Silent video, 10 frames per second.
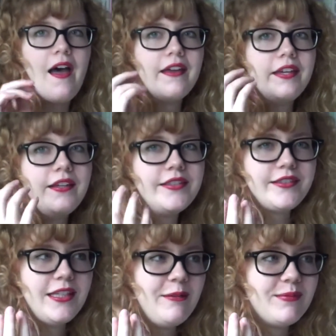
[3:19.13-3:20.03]
he
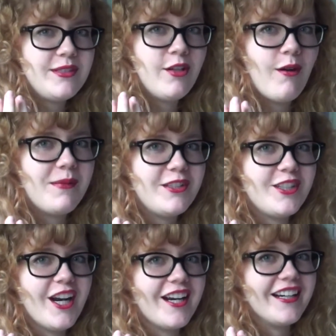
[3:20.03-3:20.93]
seems so
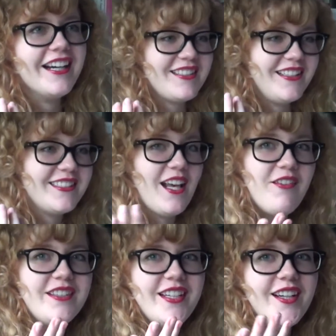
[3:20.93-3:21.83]
mature. Is he
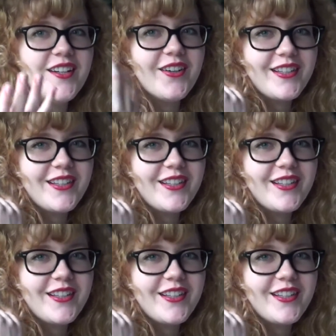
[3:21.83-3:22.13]
17 or